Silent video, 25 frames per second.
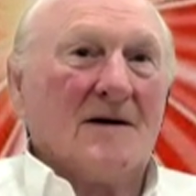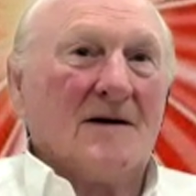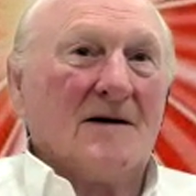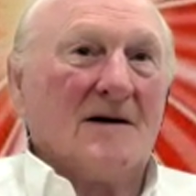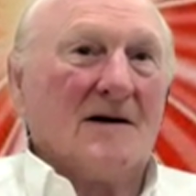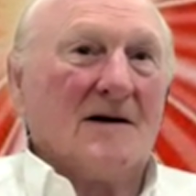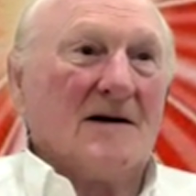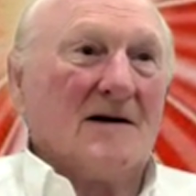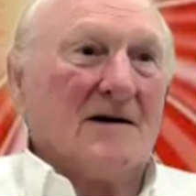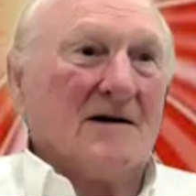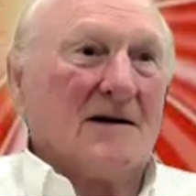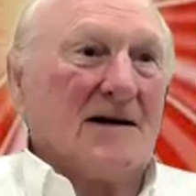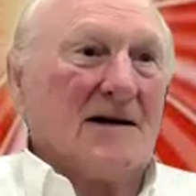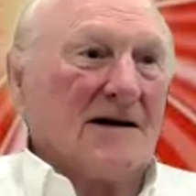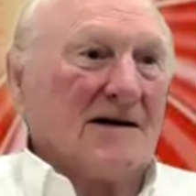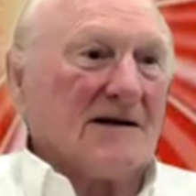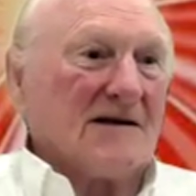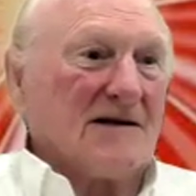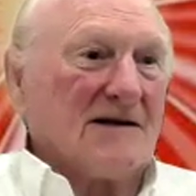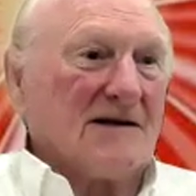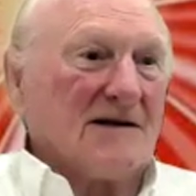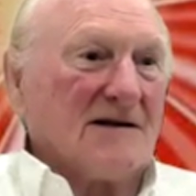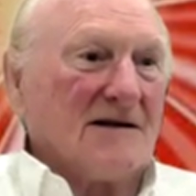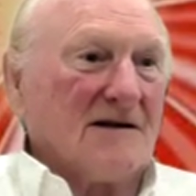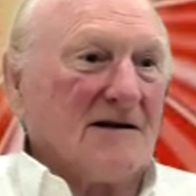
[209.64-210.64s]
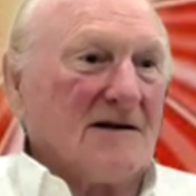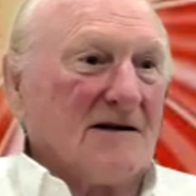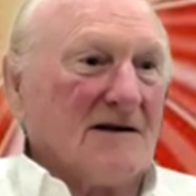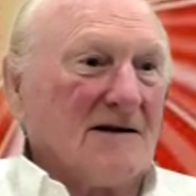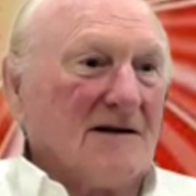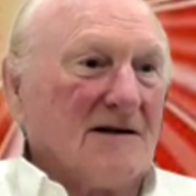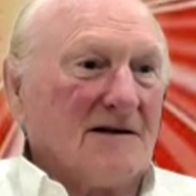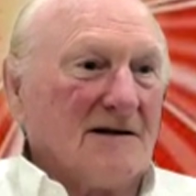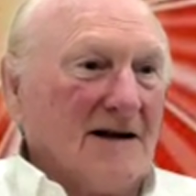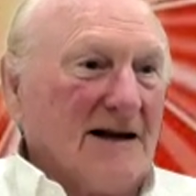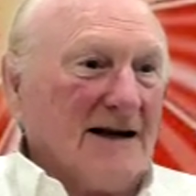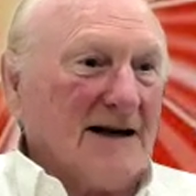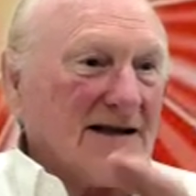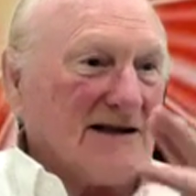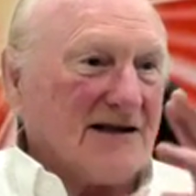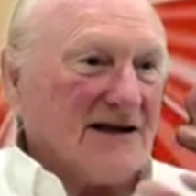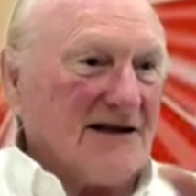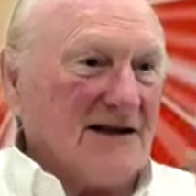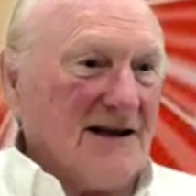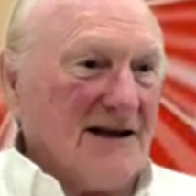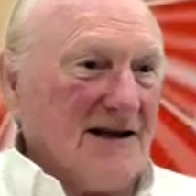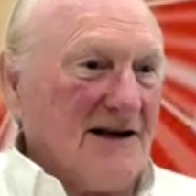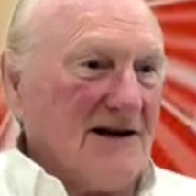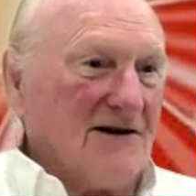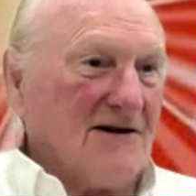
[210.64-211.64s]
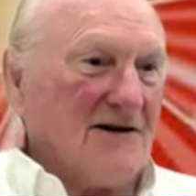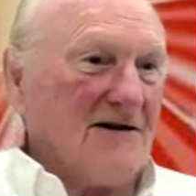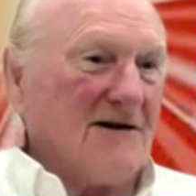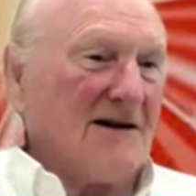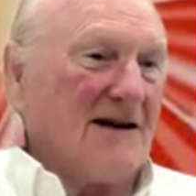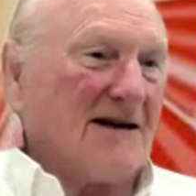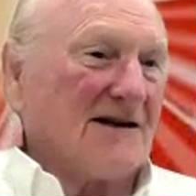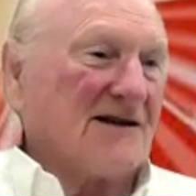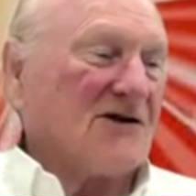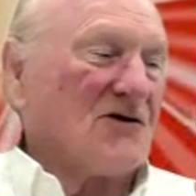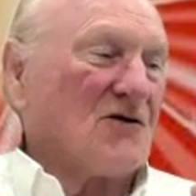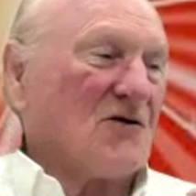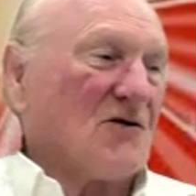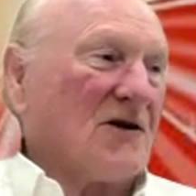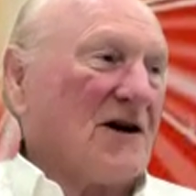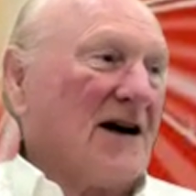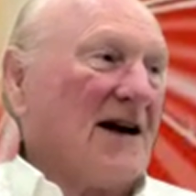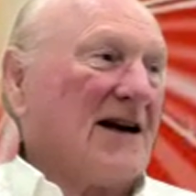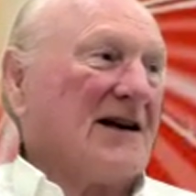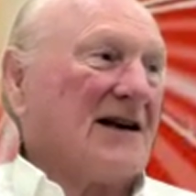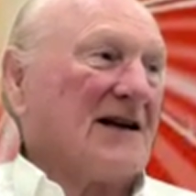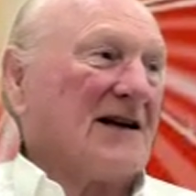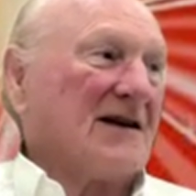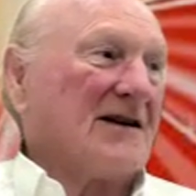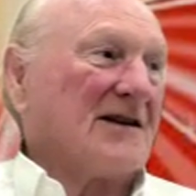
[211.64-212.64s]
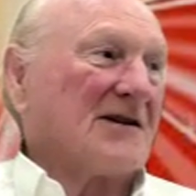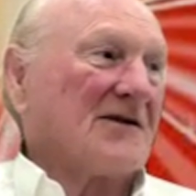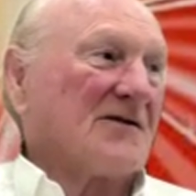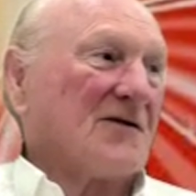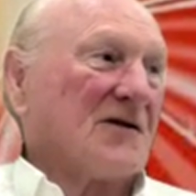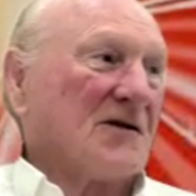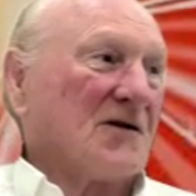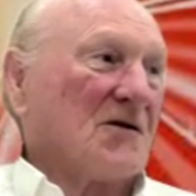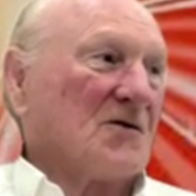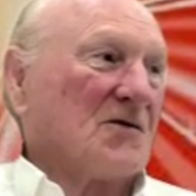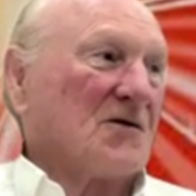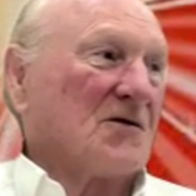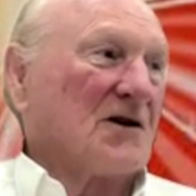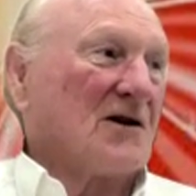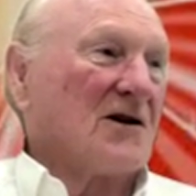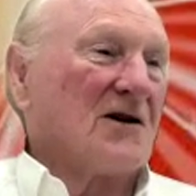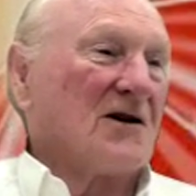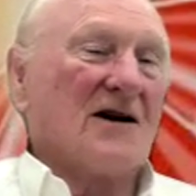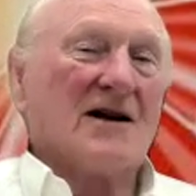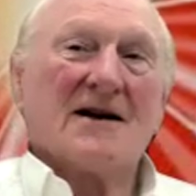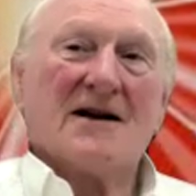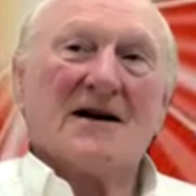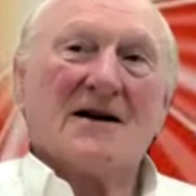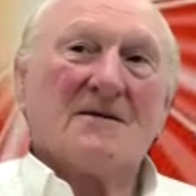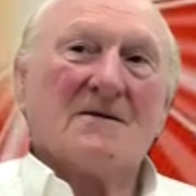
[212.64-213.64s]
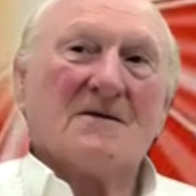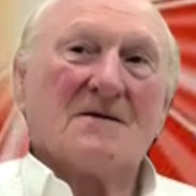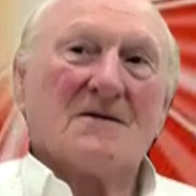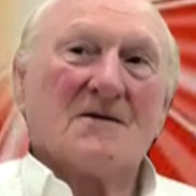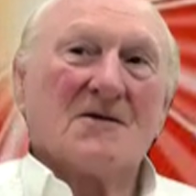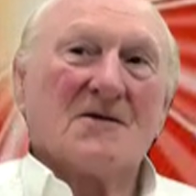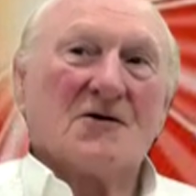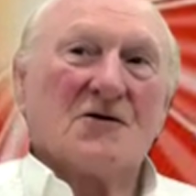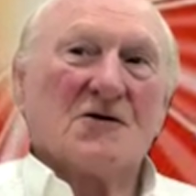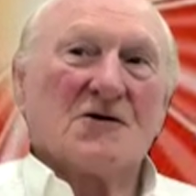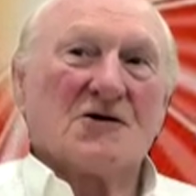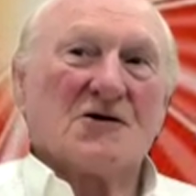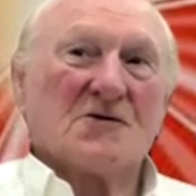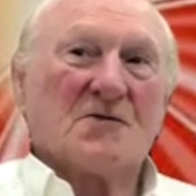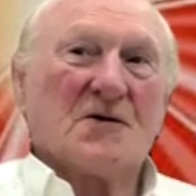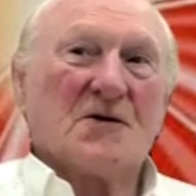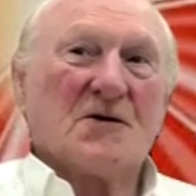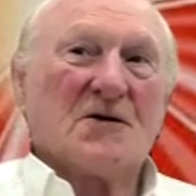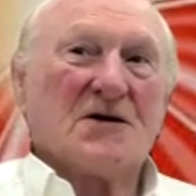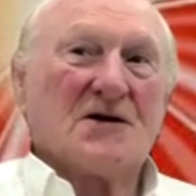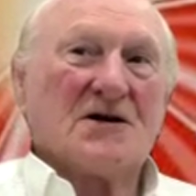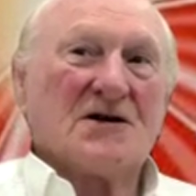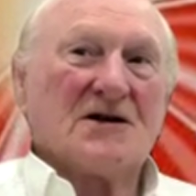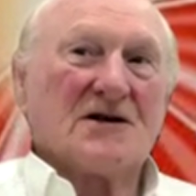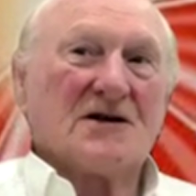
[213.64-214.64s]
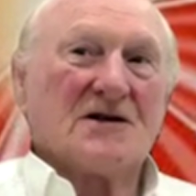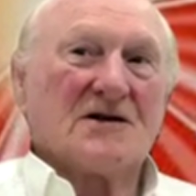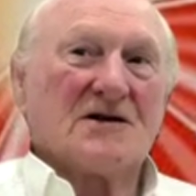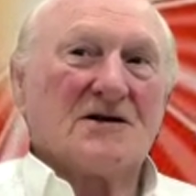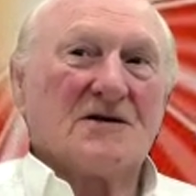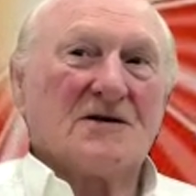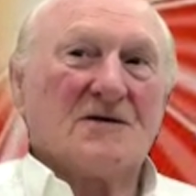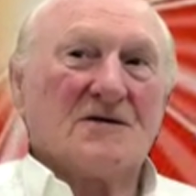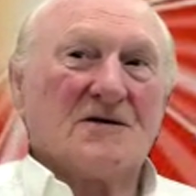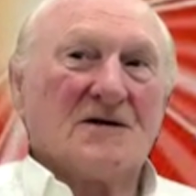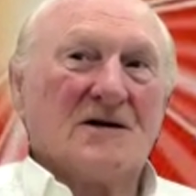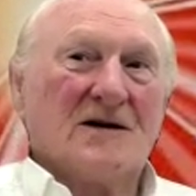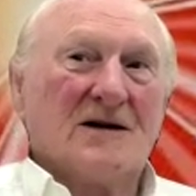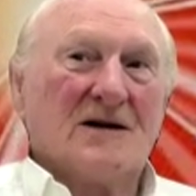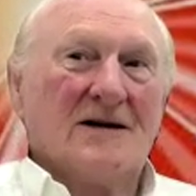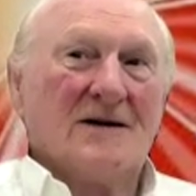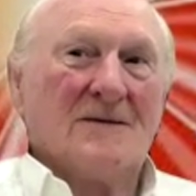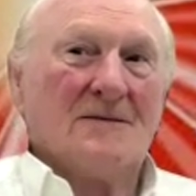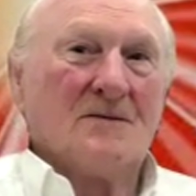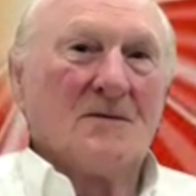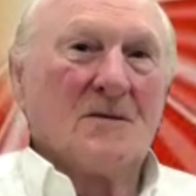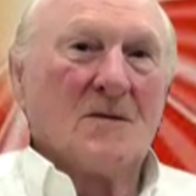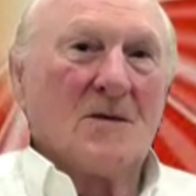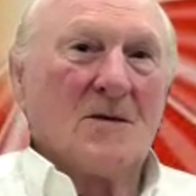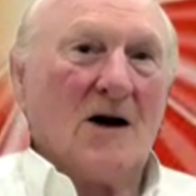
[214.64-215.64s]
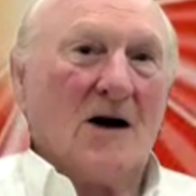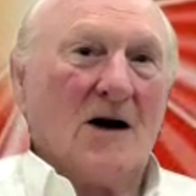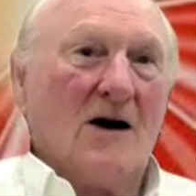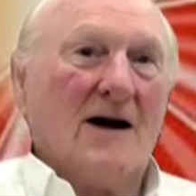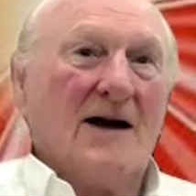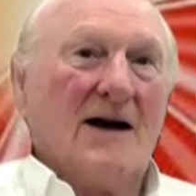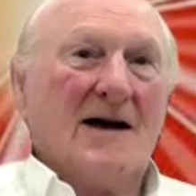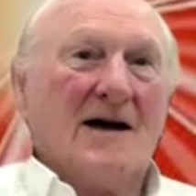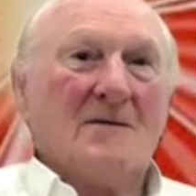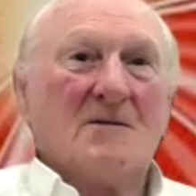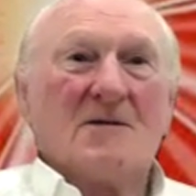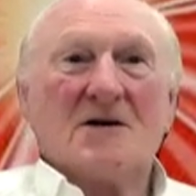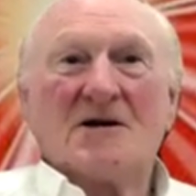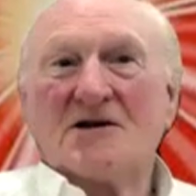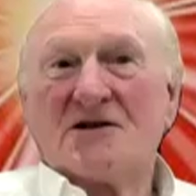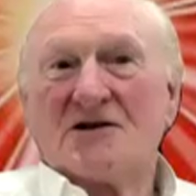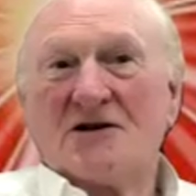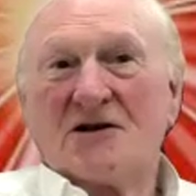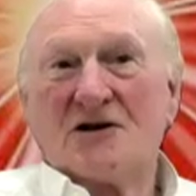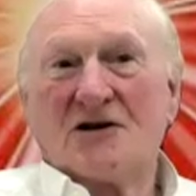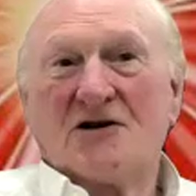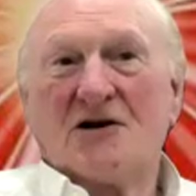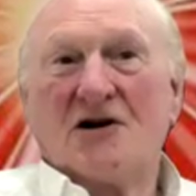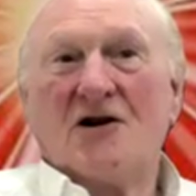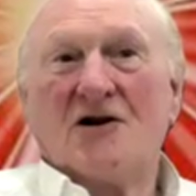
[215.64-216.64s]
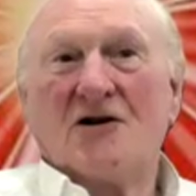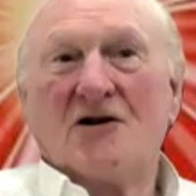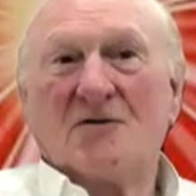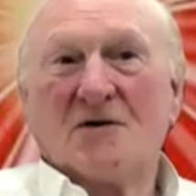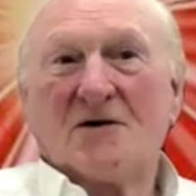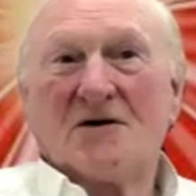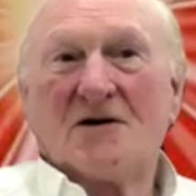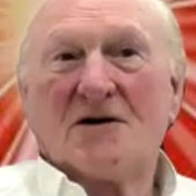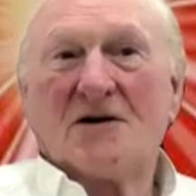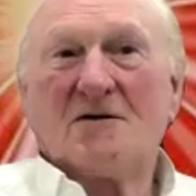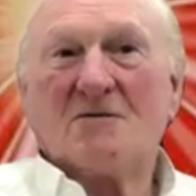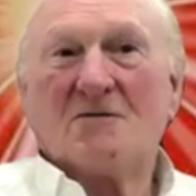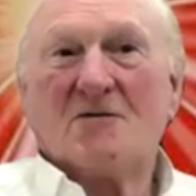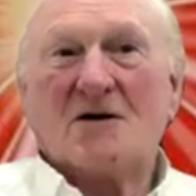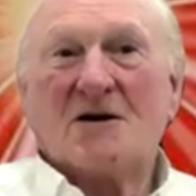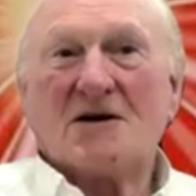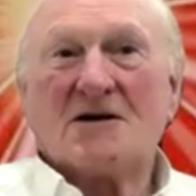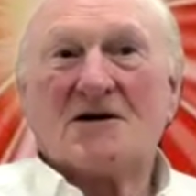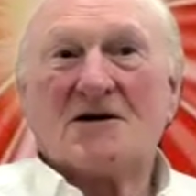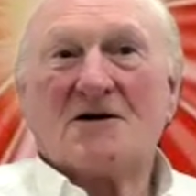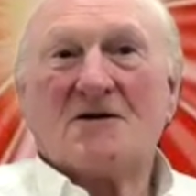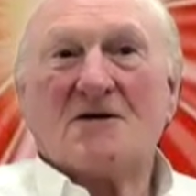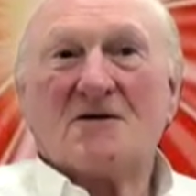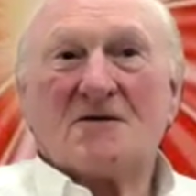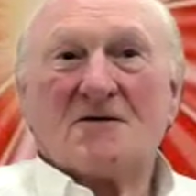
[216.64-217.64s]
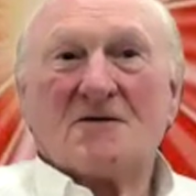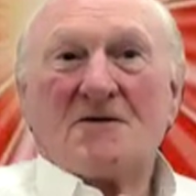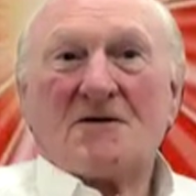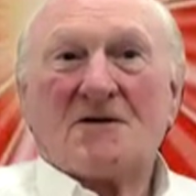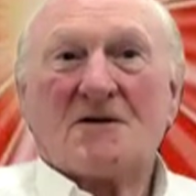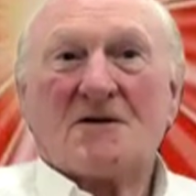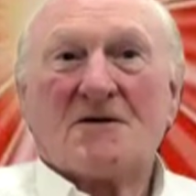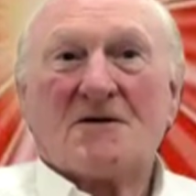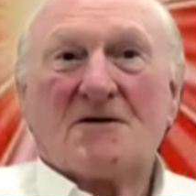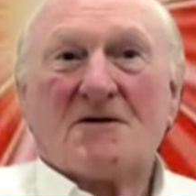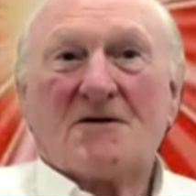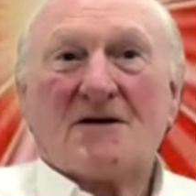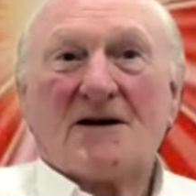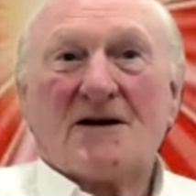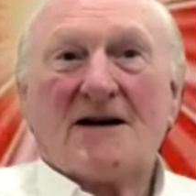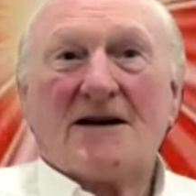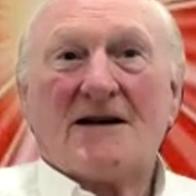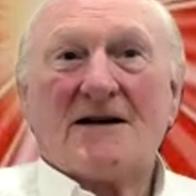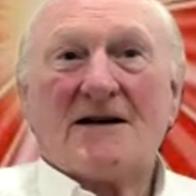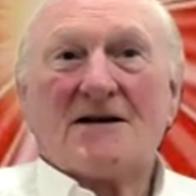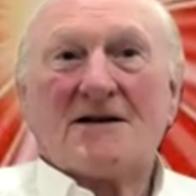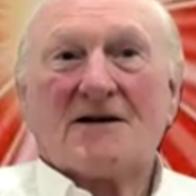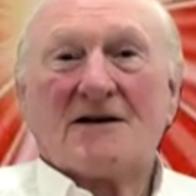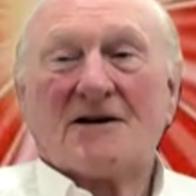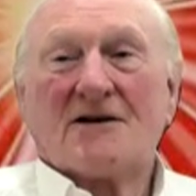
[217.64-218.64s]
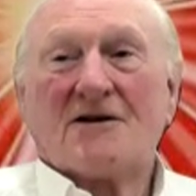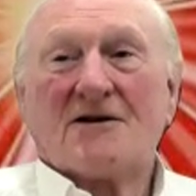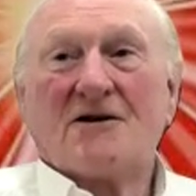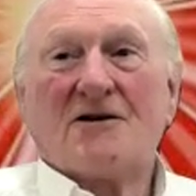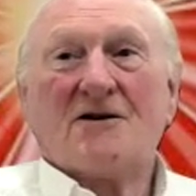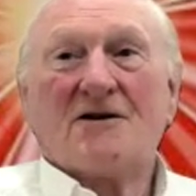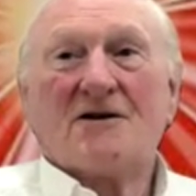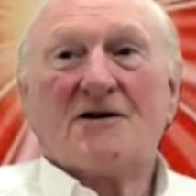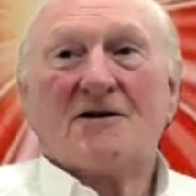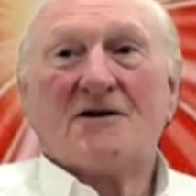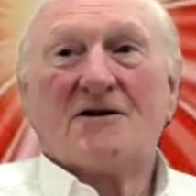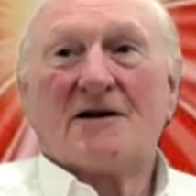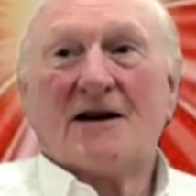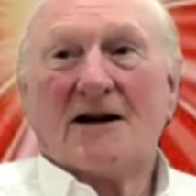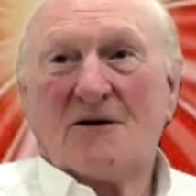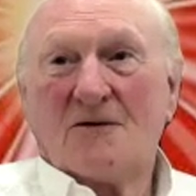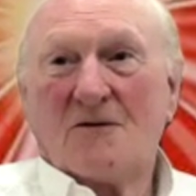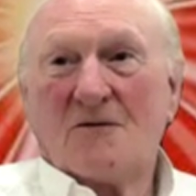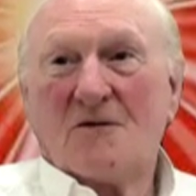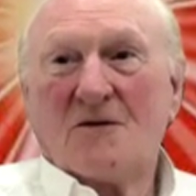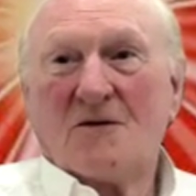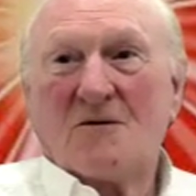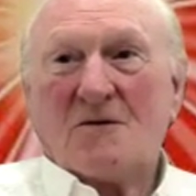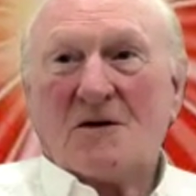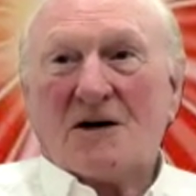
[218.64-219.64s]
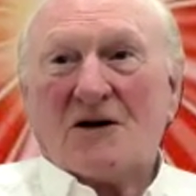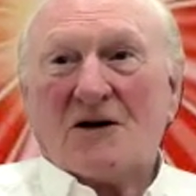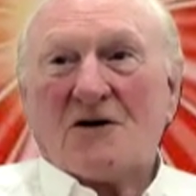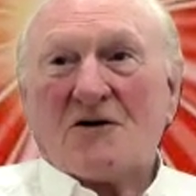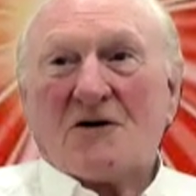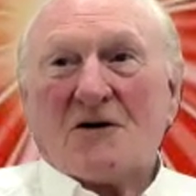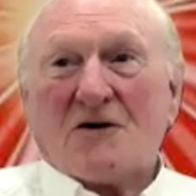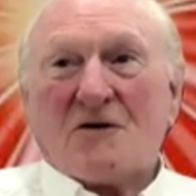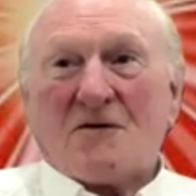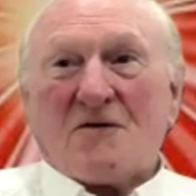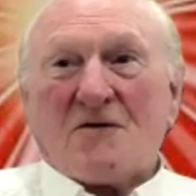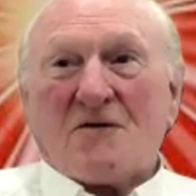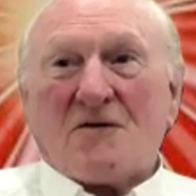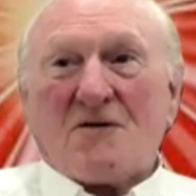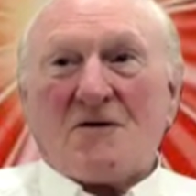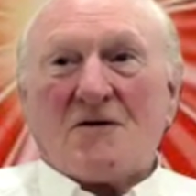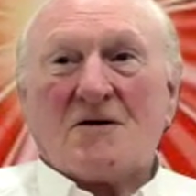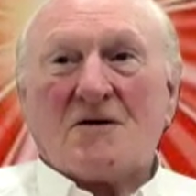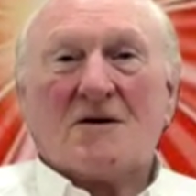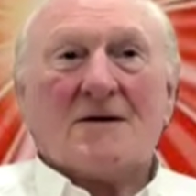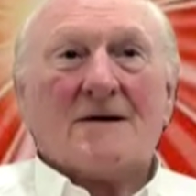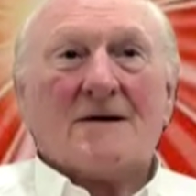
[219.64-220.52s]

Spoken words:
And it's there, it's created this field, the I am, to experience itself. I am is the God within myself, that is the God that we've been looking for.